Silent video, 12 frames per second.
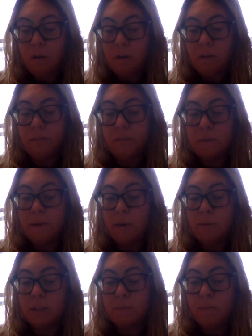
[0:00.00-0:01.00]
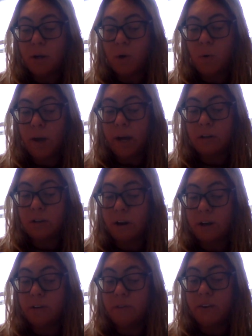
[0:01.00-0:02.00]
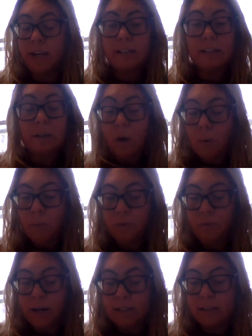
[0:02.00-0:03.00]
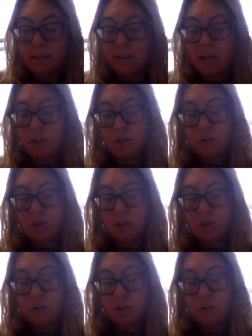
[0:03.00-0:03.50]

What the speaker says: The first man was small and quick, dark of face, with restless and